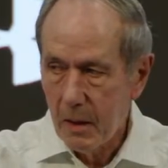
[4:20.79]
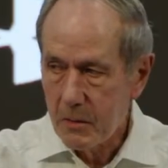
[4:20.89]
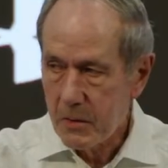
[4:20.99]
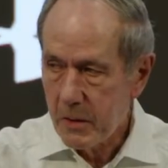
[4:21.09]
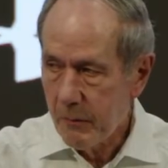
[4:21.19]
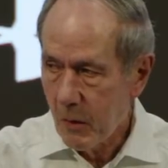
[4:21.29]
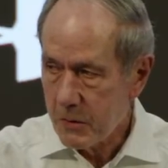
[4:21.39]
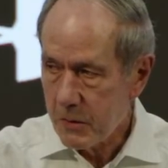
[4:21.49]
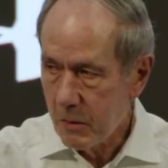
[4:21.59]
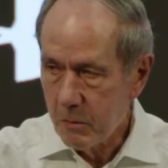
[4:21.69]
Steve
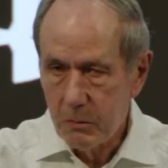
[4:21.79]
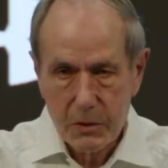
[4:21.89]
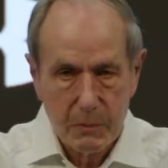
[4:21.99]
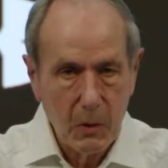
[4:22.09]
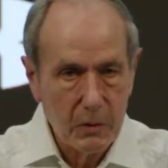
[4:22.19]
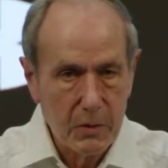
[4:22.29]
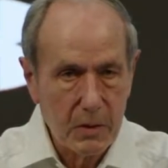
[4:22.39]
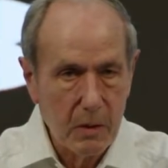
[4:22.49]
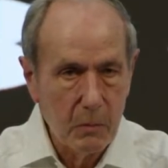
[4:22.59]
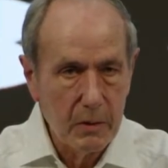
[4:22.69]
also spoke to
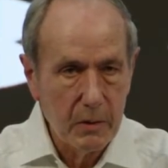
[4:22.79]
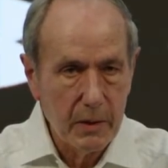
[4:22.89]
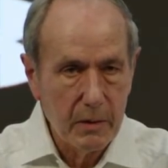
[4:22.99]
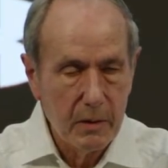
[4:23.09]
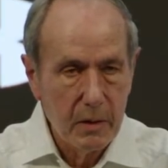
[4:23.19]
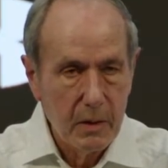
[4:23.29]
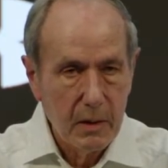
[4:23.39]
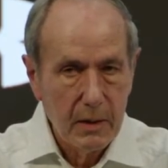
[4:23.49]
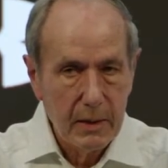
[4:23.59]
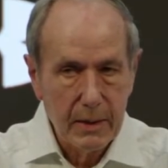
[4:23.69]
someone that
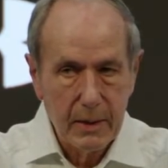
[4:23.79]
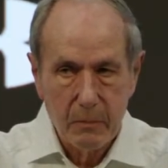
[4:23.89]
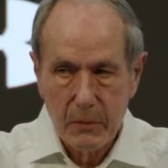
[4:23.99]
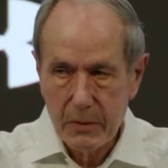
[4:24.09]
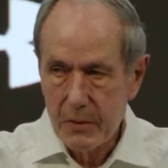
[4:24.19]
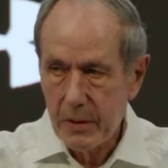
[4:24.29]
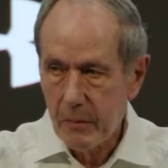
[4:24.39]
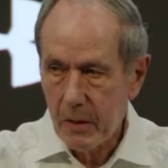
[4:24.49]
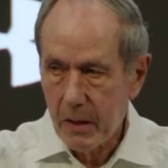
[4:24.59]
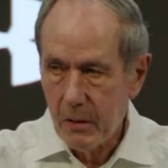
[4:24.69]
Steve
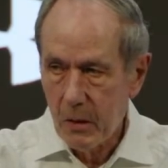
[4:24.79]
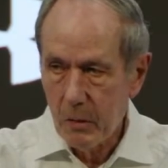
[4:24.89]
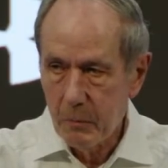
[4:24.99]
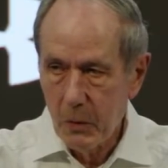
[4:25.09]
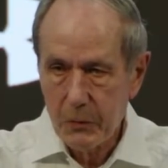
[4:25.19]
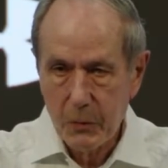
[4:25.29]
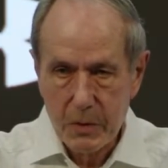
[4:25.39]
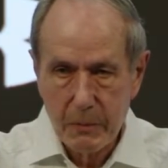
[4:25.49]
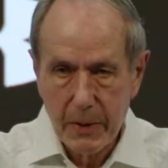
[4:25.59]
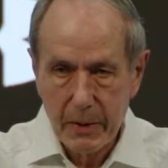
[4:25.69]
and I know and both
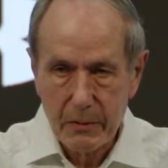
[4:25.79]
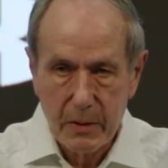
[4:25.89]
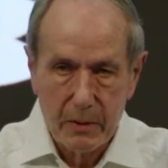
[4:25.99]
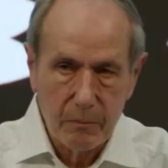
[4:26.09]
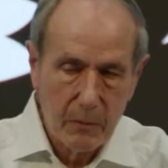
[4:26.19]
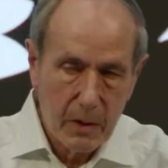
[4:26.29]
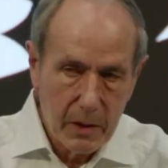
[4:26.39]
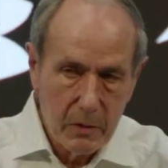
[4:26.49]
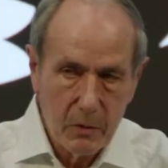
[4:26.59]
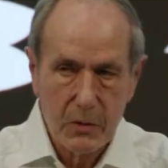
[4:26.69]
respect, and
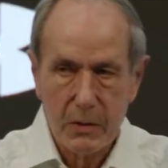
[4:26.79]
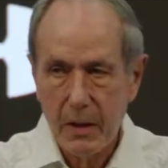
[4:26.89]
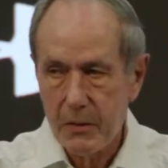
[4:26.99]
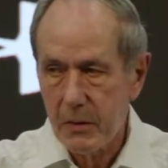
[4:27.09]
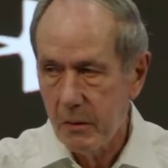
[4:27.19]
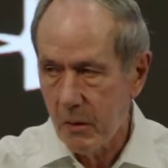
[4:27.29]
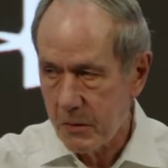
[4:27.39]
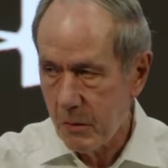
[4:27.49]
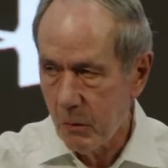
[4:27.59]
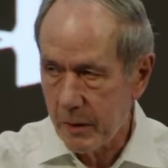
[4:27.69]
he knew Sashi and
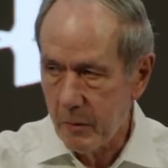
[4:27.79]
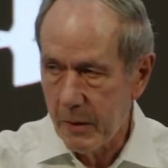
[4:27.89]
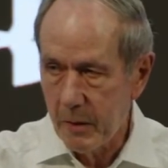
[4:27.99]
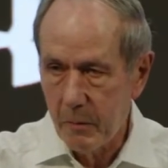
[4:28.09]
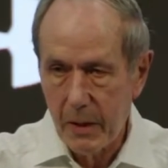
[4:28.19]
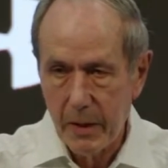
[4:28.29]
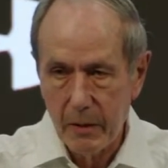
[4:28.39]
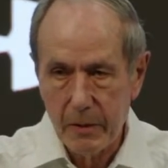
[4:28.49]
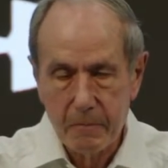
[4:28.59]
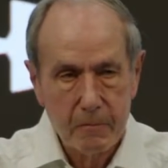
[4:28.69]
also recommended him
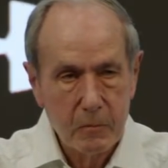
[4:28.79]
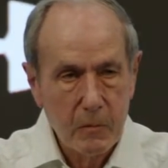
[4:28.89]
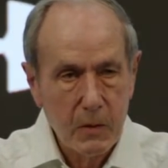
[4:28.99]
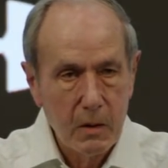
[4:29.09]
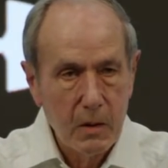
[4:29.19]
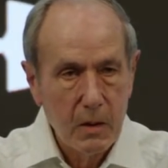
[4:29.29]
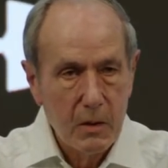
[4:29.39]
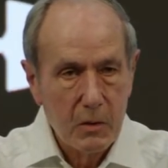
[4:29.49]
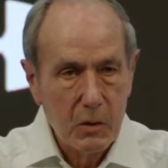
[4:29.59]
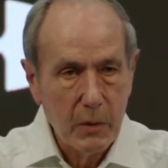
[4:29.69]
highly.
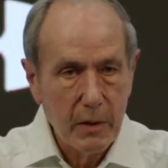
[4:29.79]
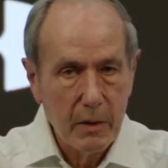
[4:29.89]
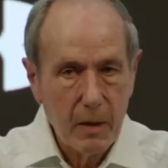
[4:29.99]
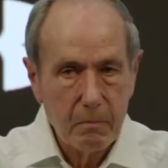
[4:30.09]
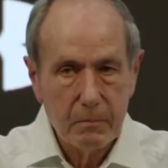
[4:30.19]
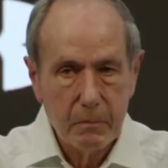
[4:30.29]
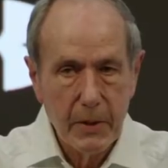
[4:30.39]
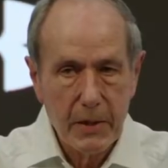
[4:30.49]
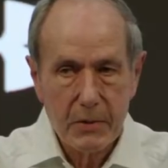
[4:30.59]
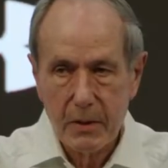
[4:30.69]
So we ended up,
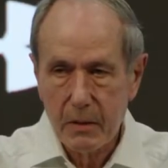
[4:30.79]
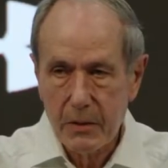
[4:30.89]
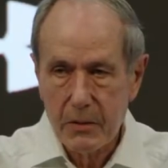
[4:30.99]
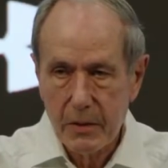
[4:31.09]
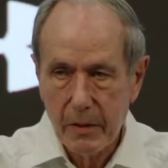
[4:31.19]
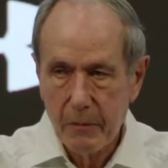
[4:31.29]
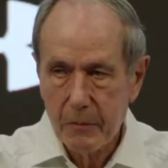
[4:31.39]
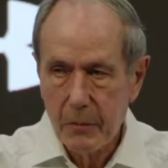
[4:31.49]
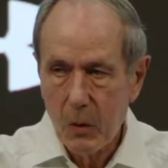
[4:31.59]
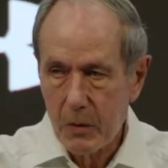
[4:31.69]
basically,
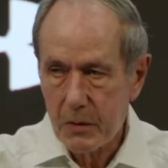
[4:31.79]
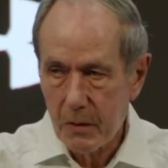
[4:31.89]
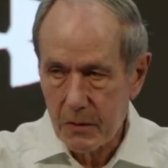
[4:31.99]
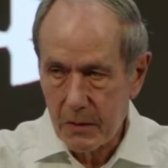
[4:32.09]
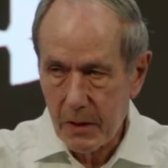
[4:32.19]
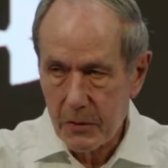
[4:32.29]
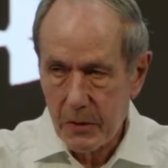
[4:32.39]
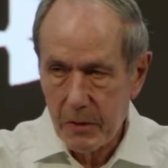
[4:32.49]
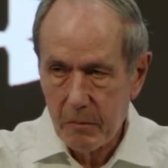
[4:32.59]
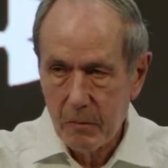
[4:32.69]
Steve focused on
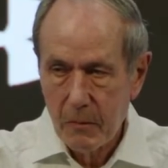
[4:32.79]
Sashi.